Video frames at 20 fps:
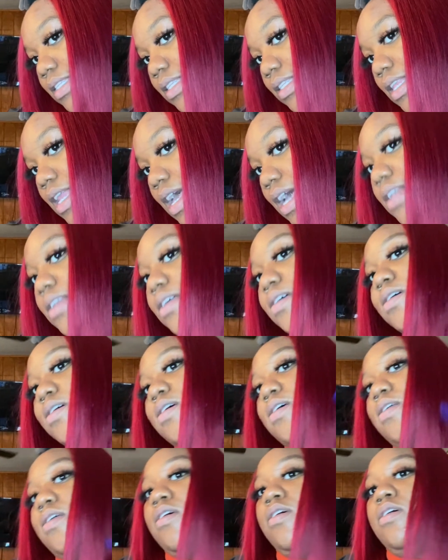not done.
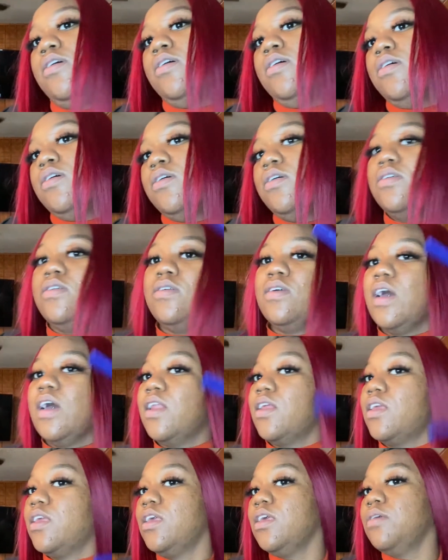You gotta
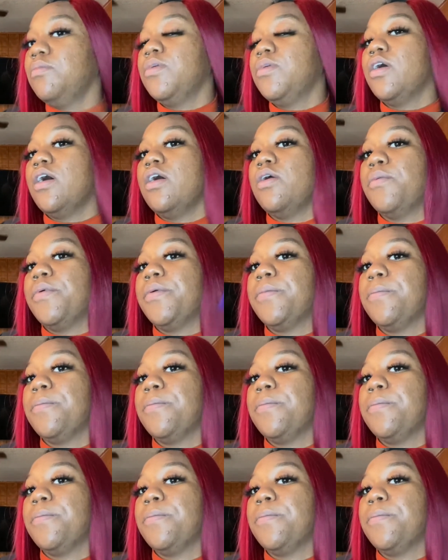keep going.